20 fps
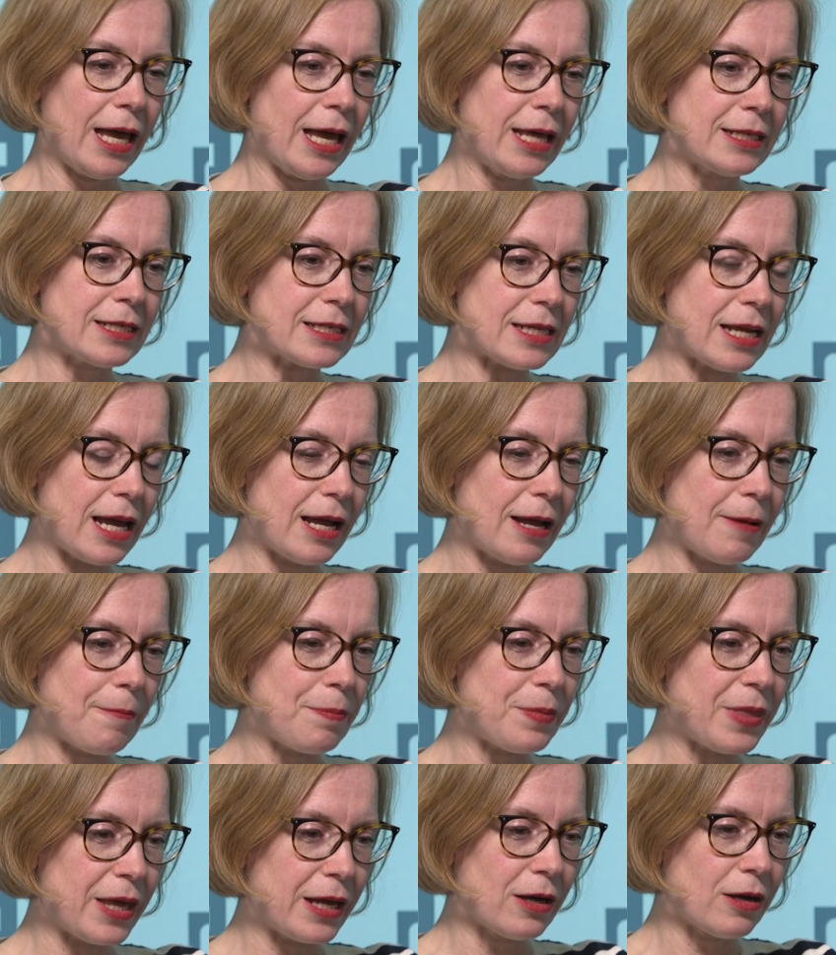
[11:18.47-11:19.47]
And
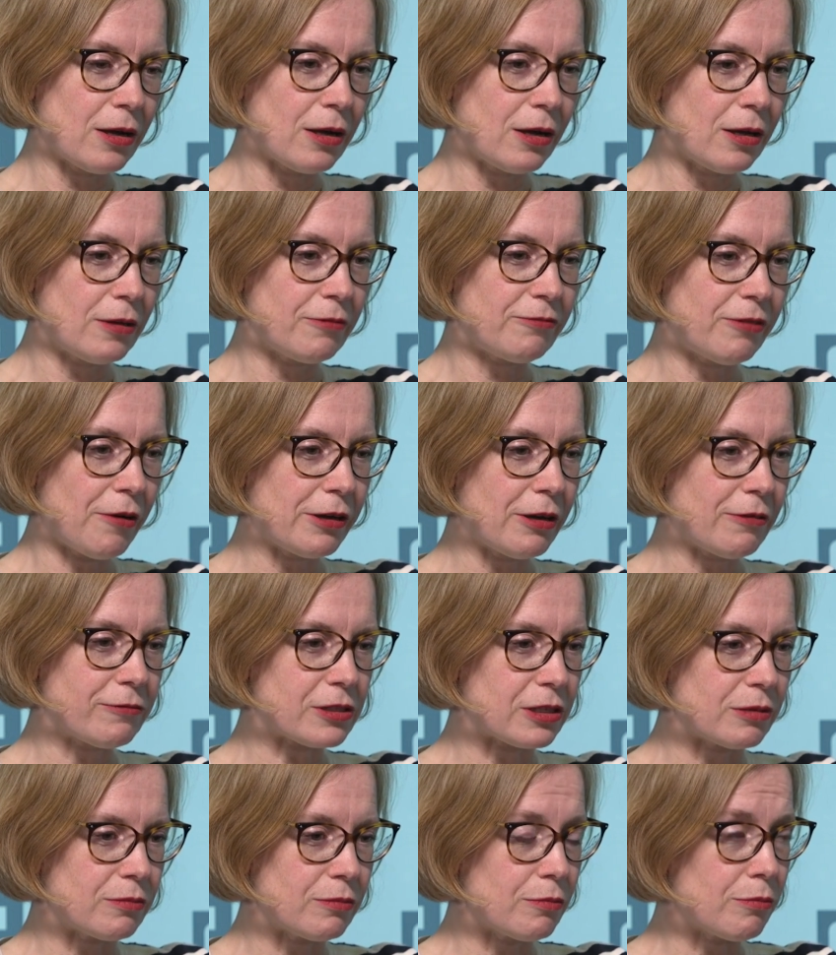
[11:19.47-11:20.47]
they are very
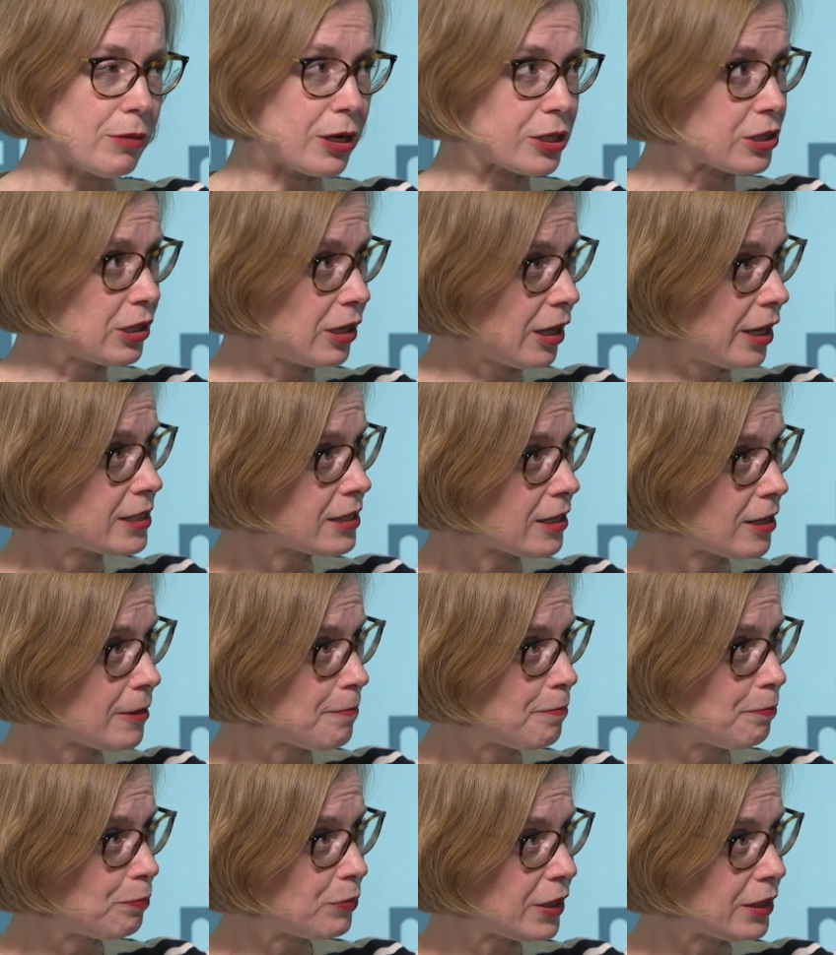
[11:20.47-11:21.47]
often much lighter
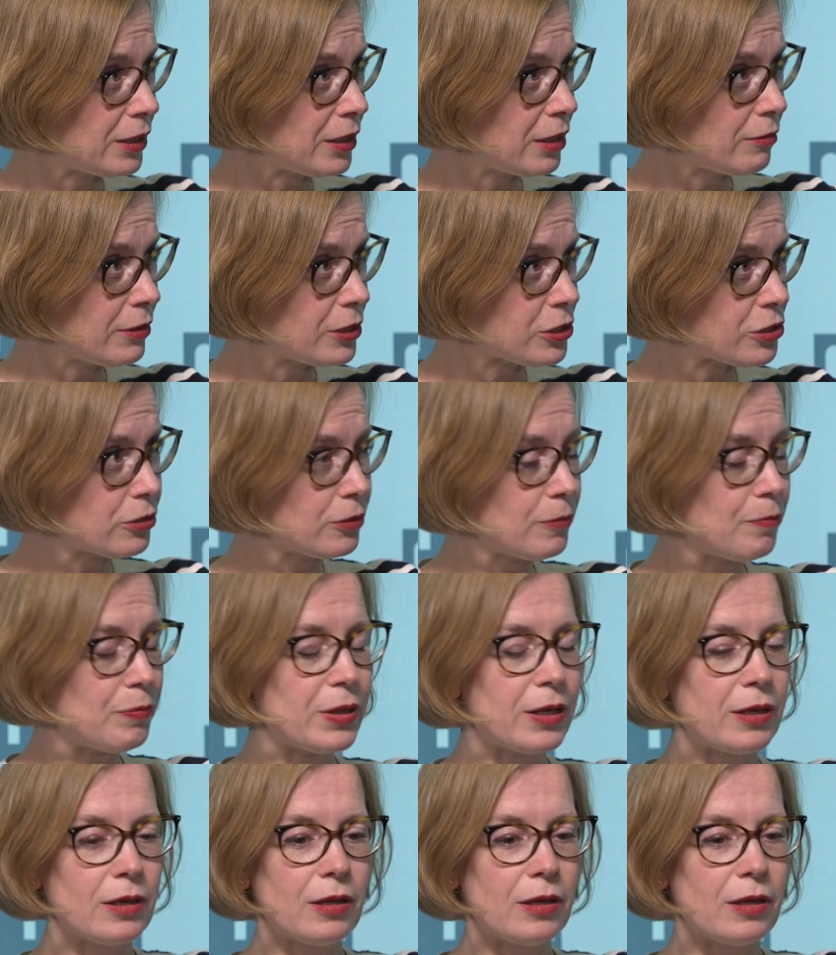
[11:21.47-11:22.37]
than the original.